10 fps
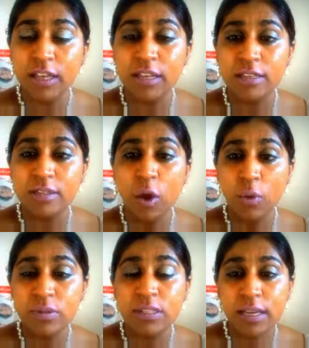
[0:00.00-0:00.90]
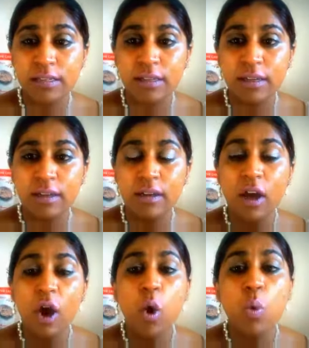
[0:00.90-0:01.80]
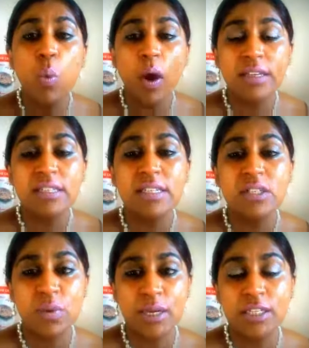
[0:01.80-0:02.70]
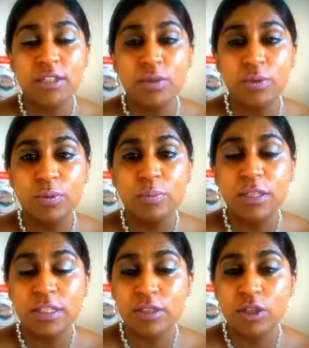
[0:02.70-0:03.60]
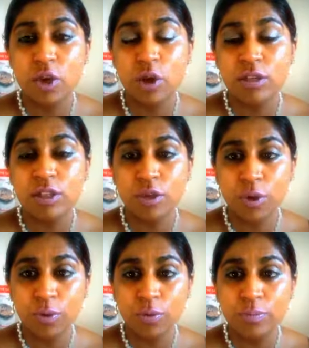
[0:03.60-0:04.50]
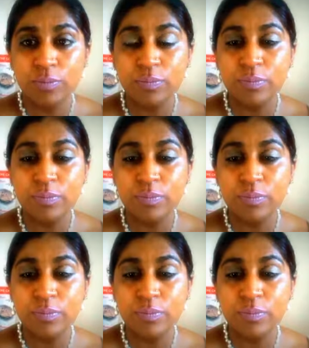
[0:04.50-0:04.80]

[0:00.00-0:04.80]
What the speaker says: his home setting once he's ready to be discharged home.